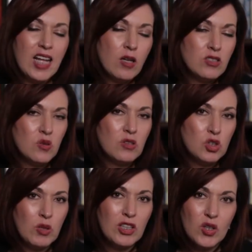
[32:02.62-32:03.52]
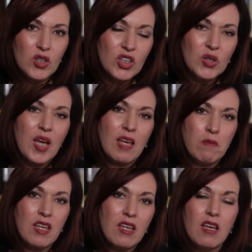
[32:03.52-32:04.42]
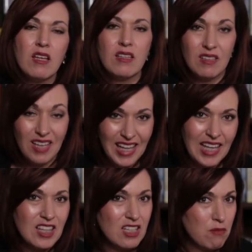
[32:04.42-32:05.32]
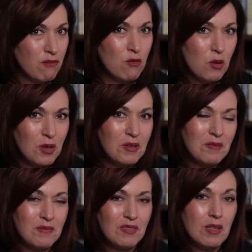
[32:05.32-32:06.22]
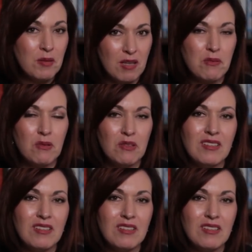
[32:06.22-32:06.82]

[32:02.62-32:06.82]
on Twitter. You know Amy again the number four the people